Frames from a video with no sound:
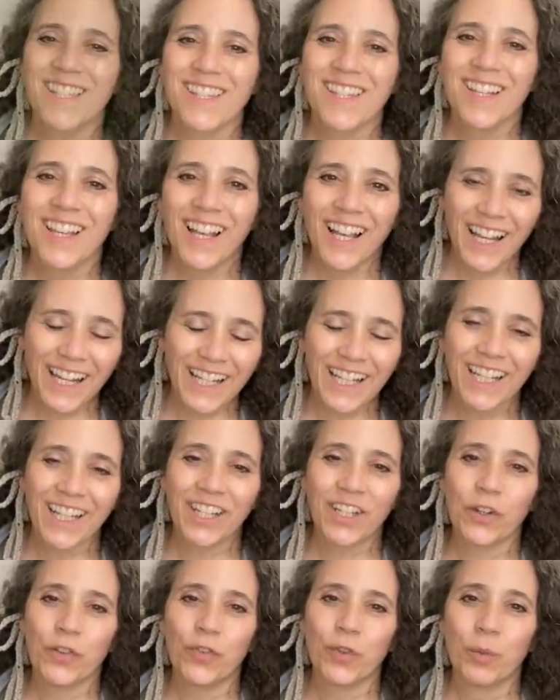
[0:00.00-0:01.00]
Heidi
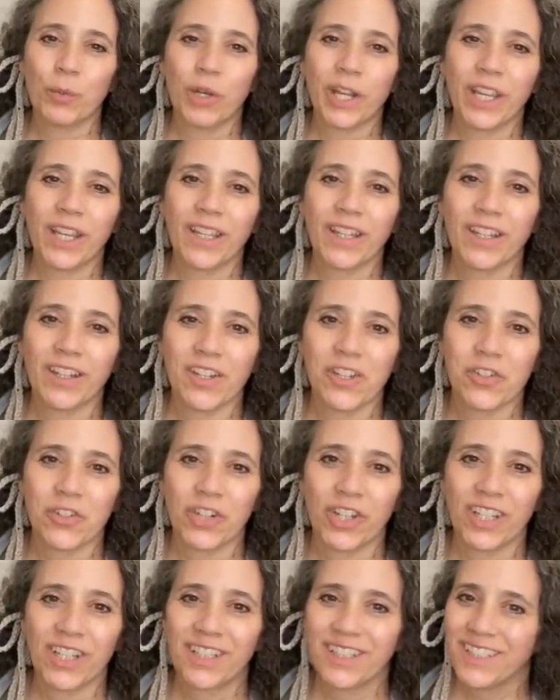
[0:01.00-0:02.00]
here from Rain
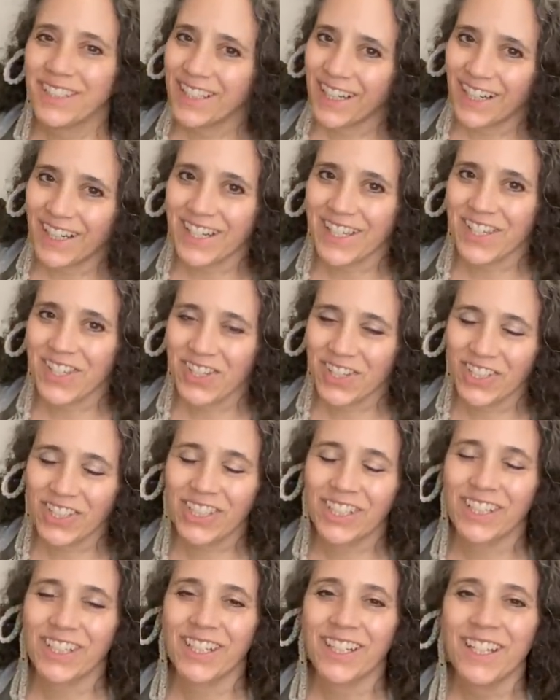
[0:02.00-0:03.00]
Country. God is
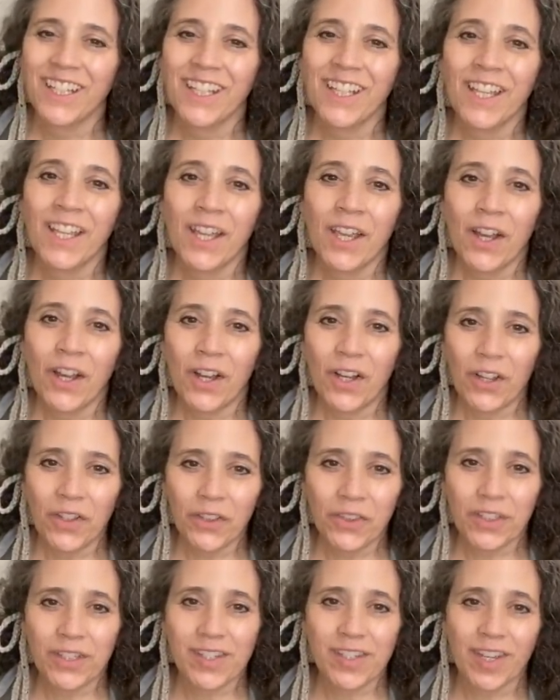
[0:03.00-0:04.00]
good
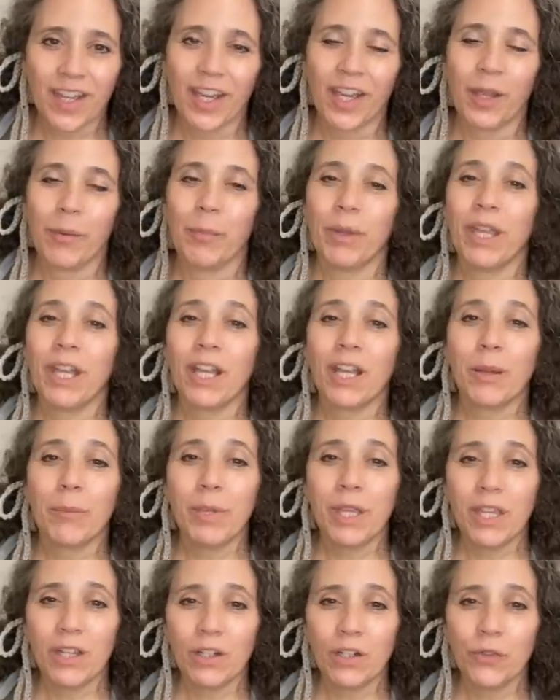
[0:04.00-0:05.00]
all the time. And I'm
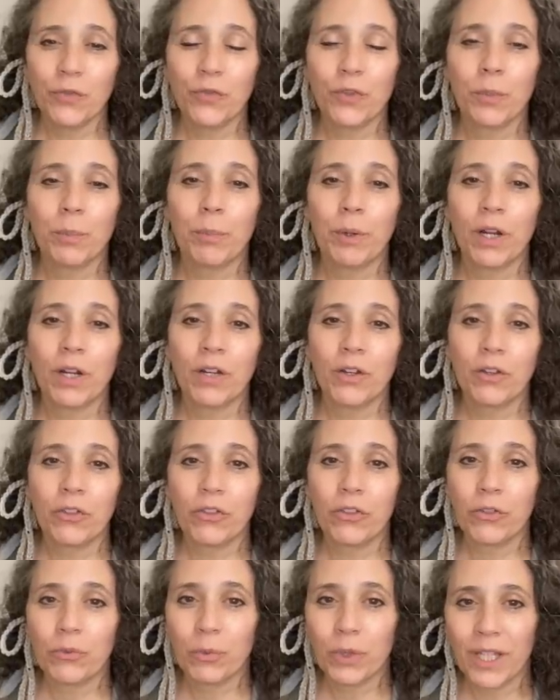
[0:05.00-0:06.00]
here for part
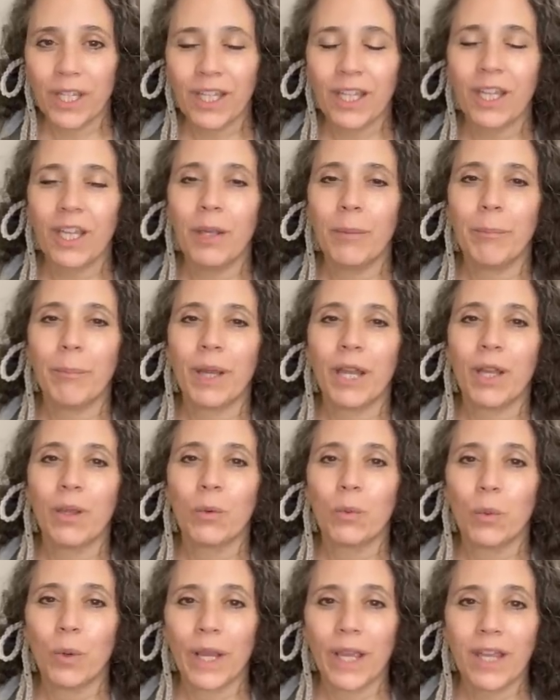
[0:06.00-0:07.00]
three in my
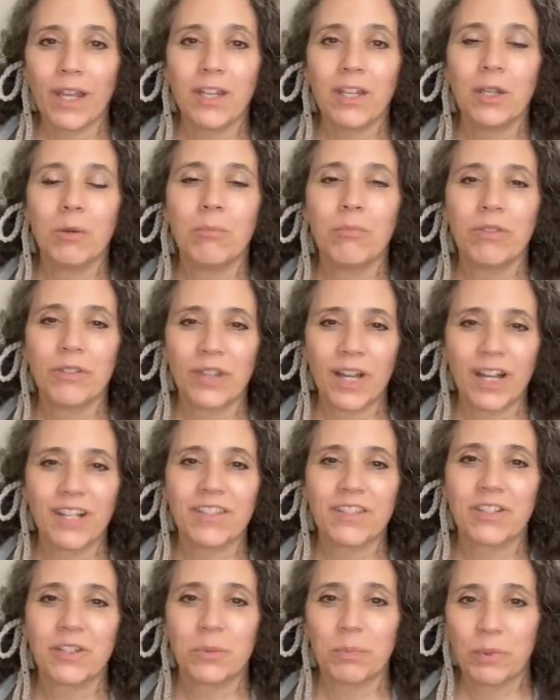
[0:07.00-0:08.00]
Random
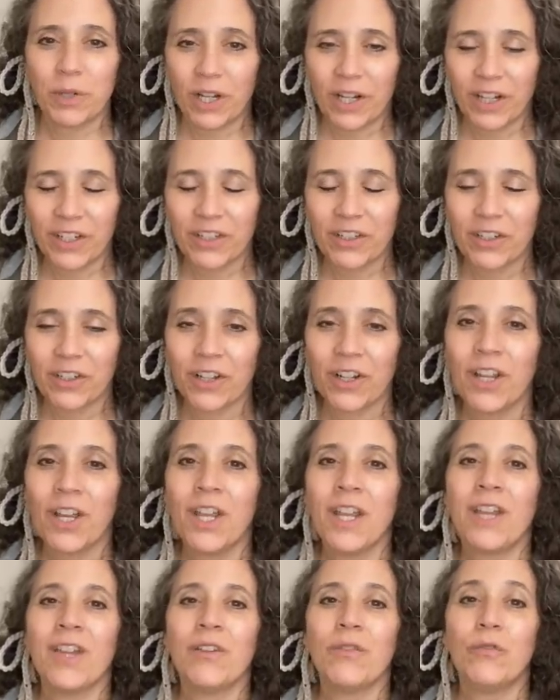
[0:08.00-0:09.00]
Thoughts to Ponder
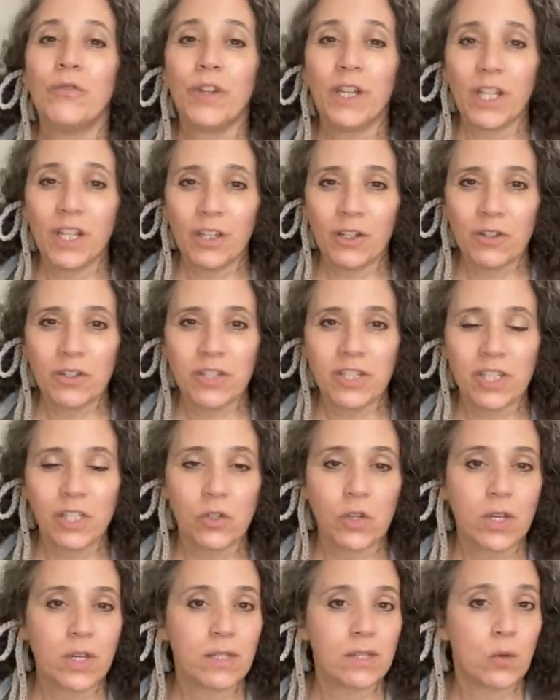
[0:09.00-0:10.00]
video
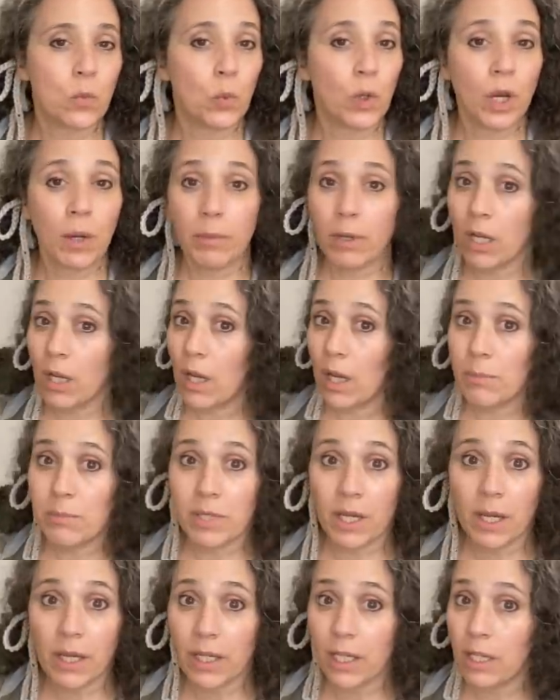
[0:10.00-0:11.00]
series where I'm, I'm
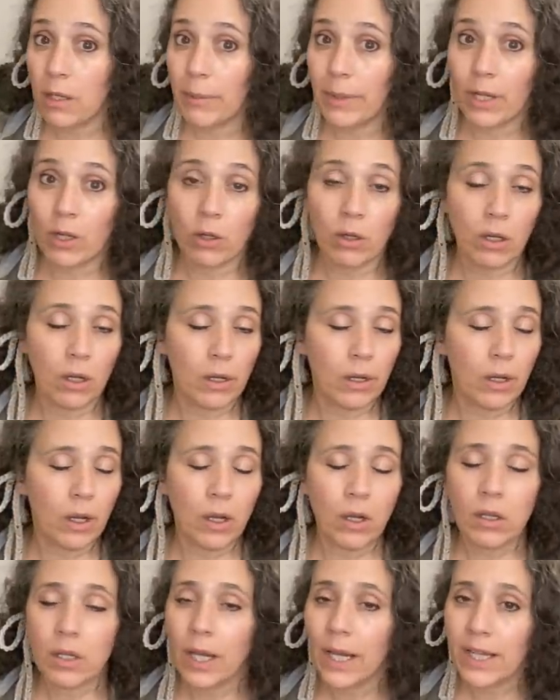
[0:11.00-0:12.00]
talking about
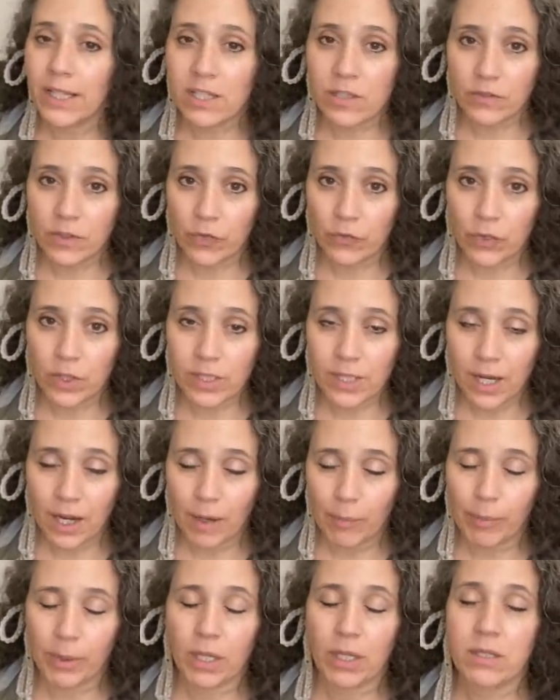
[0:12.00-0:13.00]
all kinds of different
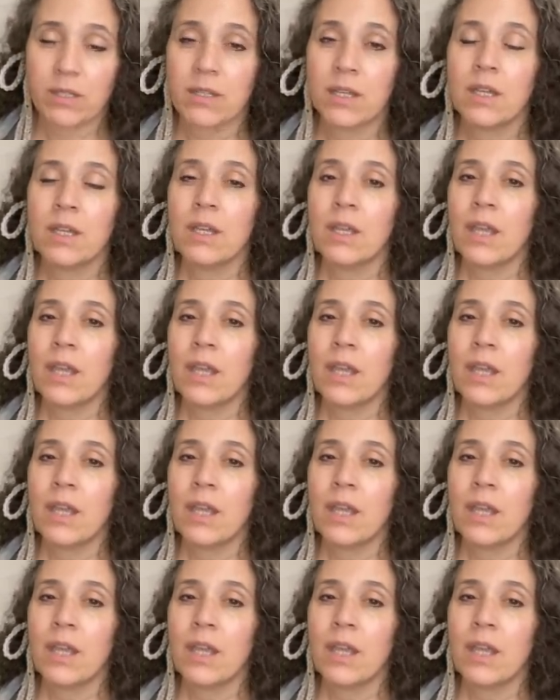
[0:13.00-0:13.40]
topics.